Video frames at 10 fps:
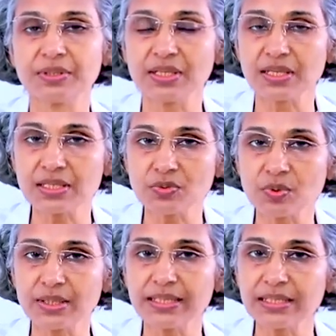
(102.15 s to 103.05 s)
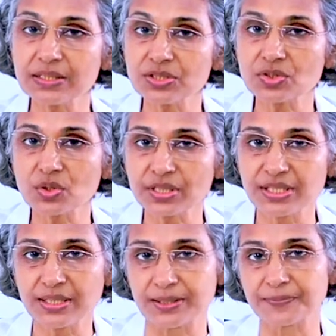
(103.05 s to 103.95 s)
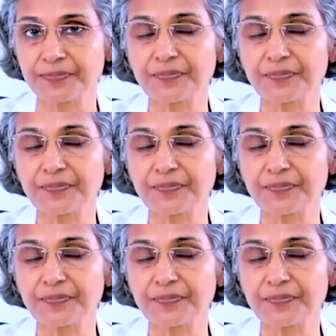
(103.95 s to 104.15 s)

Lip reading: but the last 1 year it is not healing.